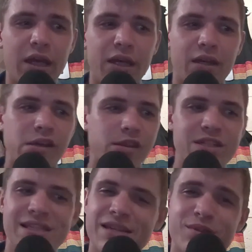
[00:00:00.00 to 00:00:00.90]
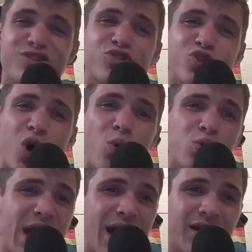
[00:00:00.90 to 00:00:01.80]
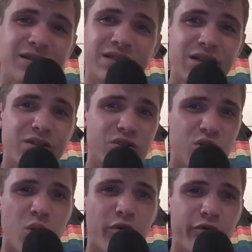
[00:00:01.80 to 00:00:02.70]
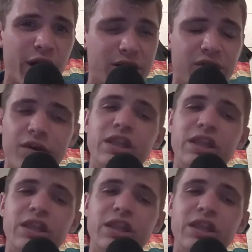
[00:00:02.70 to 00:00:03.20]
Like, this team is so talented and so effective,